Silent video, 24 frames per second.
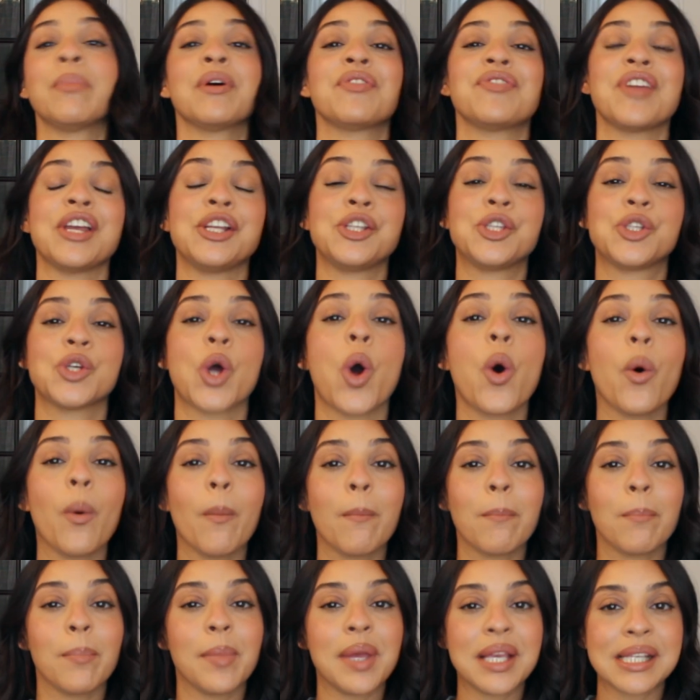but they
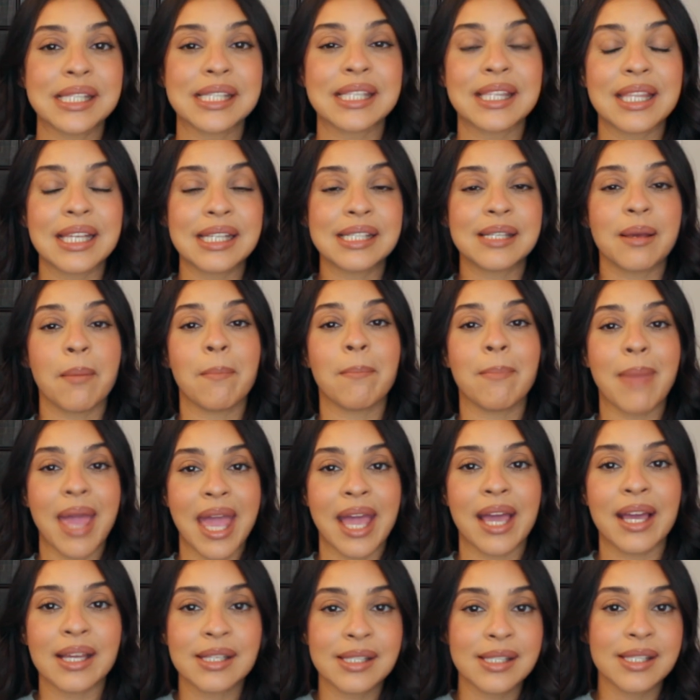don't miss the
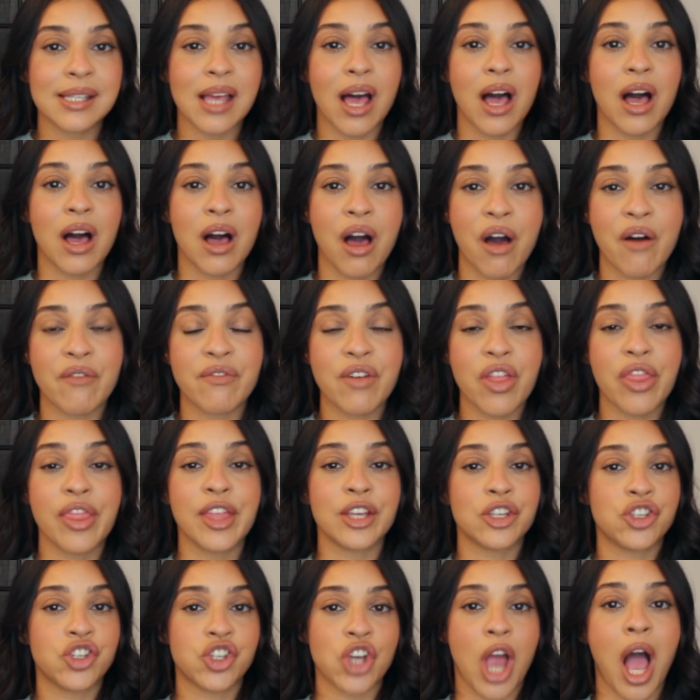demands of
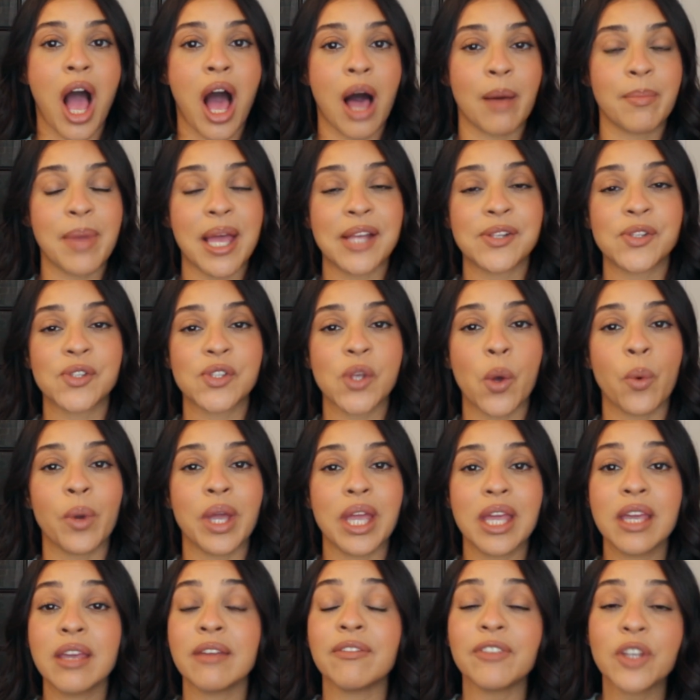the job. And
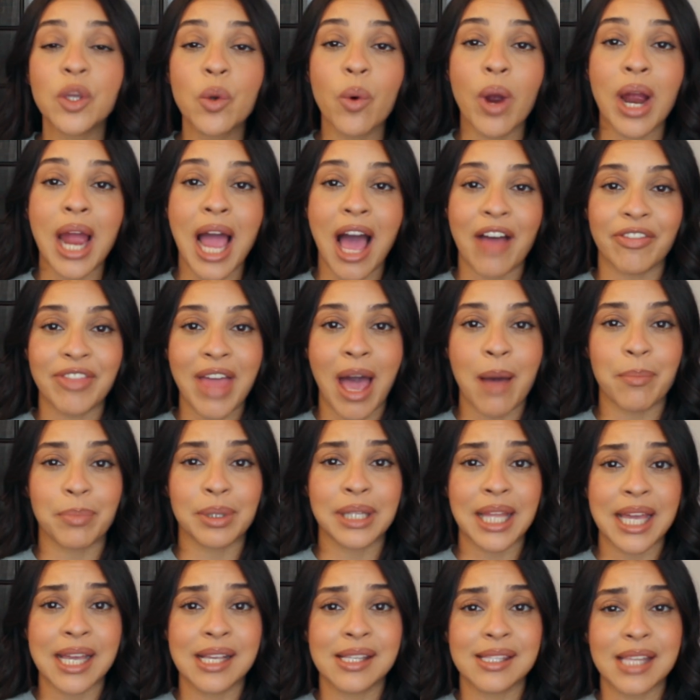so if you are at that
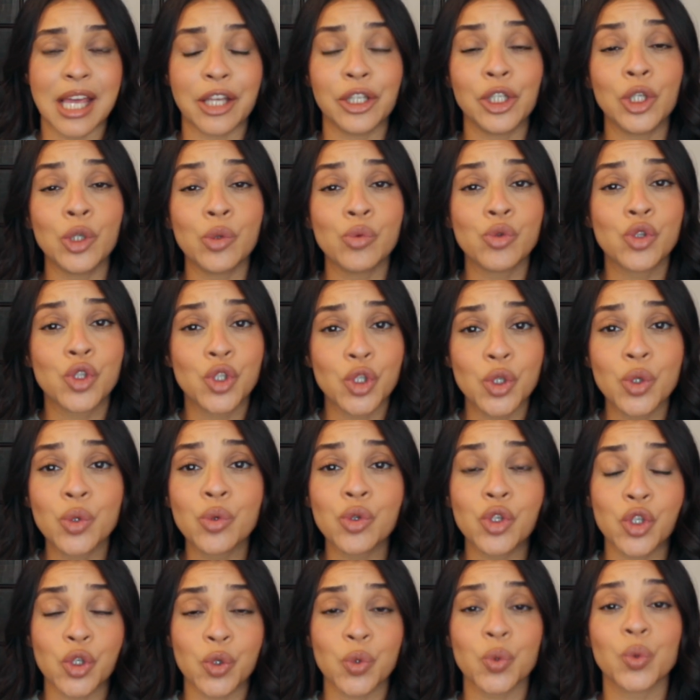place and you
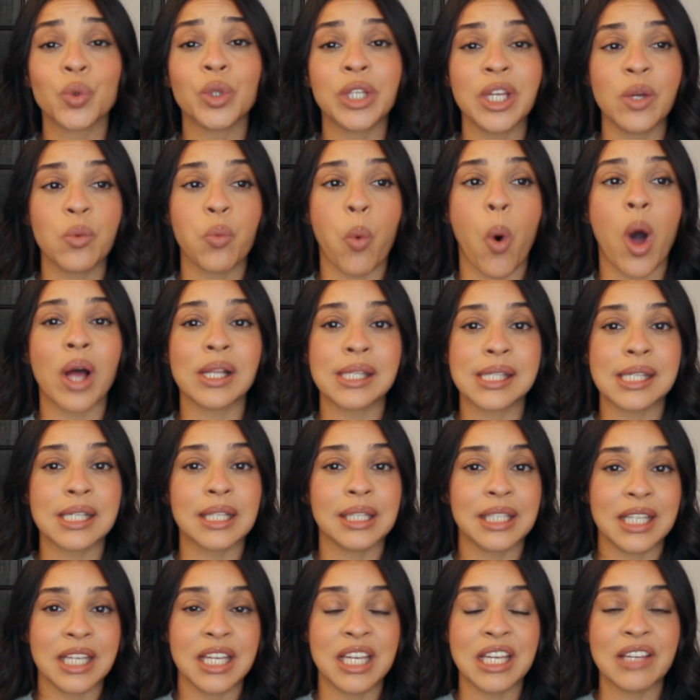do truly want to
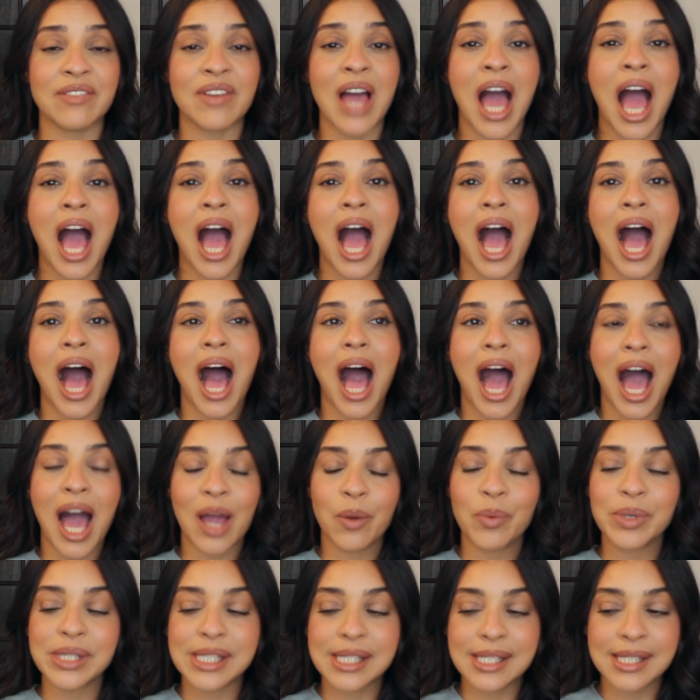leave,
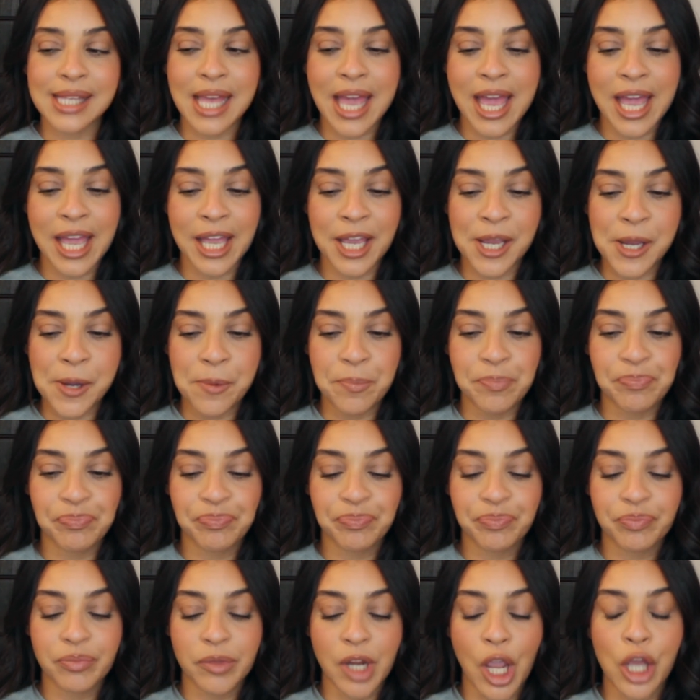I would say
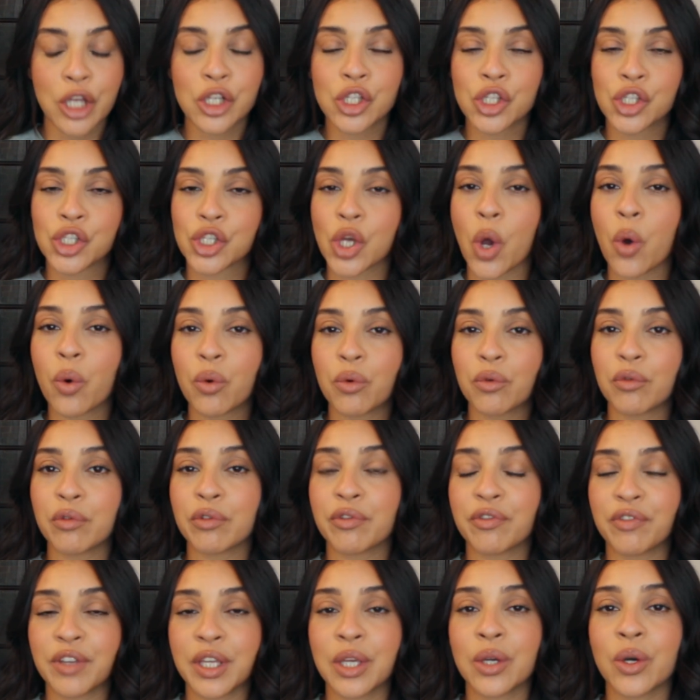don't
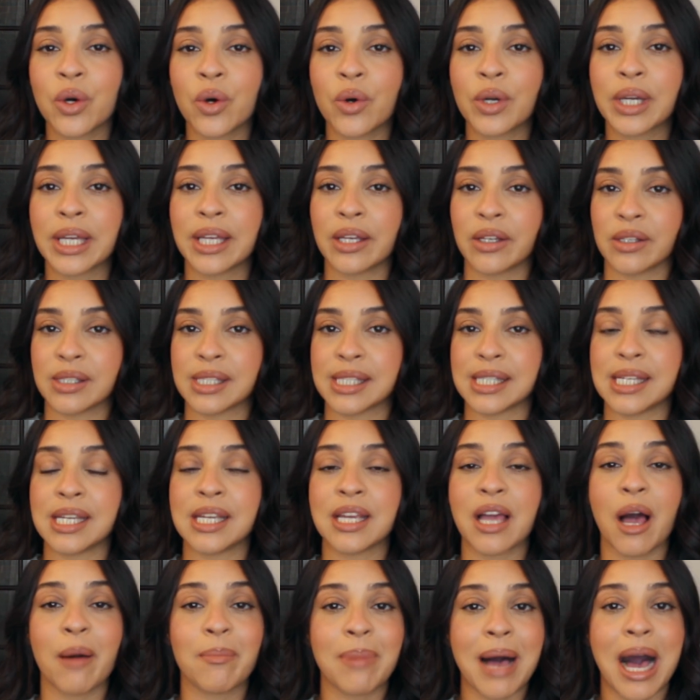feel
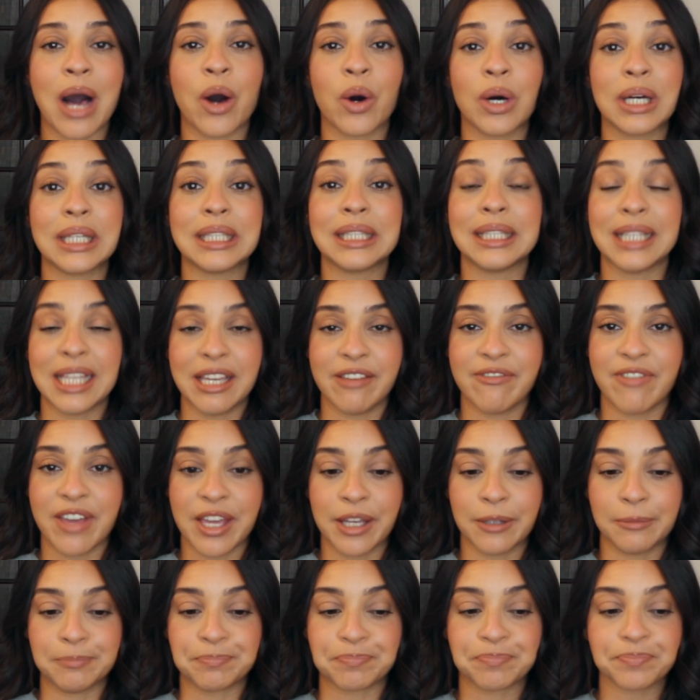guilty about
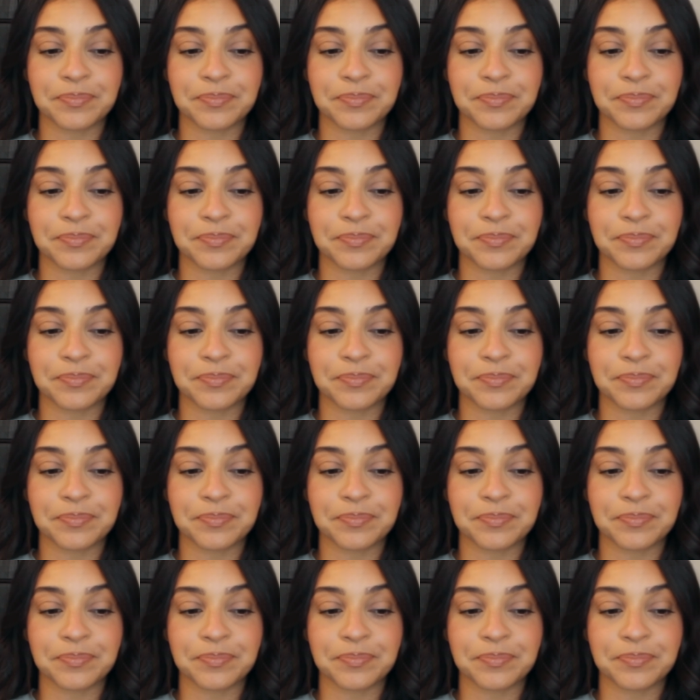leaving.